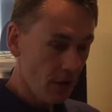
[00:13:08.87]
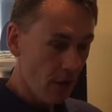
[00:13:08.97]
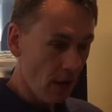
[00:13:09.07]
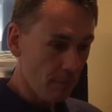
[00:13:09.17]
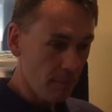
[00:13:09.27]

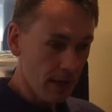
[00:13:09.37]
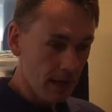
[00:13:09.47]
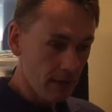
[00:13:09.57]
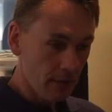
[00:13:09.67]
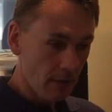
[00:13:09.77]
have
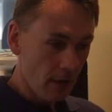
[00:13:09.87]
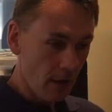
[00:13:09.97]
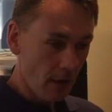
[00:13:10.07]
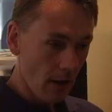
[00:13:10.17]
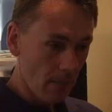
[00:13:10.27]
been
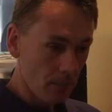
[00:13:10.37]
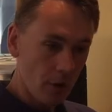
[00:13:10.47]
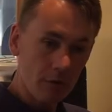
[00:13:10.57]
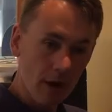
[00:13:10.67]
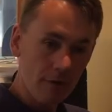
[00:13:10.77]

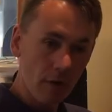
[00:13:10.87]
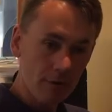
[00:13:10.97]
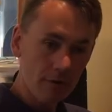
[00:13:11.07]
don't have a lot